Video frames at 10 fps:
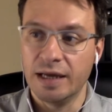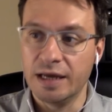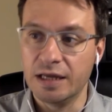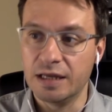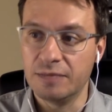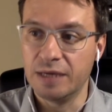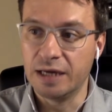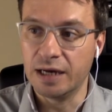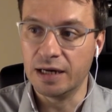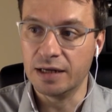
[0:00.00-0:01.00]
is
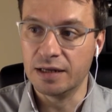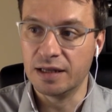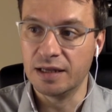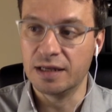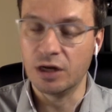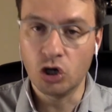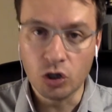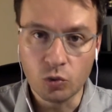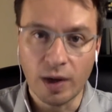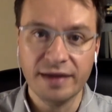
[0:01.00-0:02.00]
because it's a
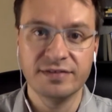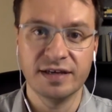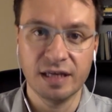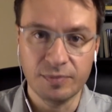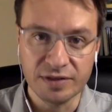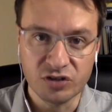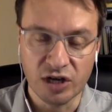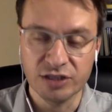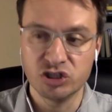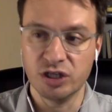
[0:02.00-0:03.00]
good way to keep in
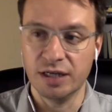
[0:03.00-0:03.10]
touch.